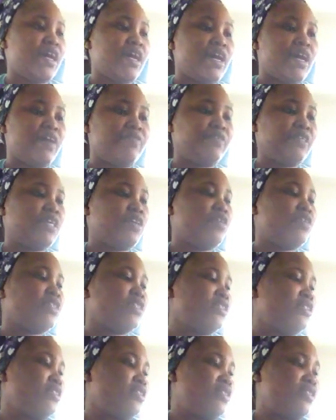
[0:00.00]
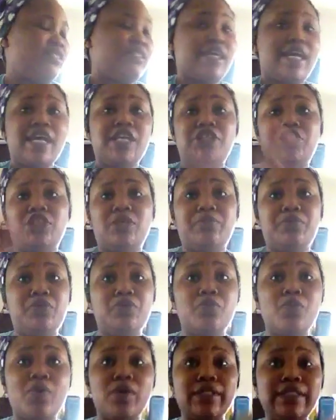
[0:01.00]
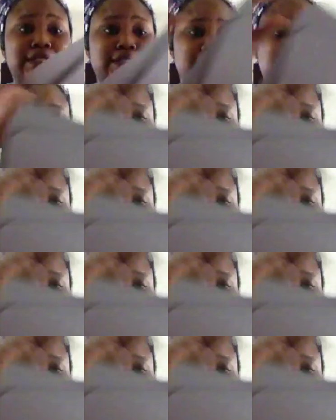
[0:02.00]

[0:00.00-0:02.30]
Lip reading: After cutting the desired shape you want,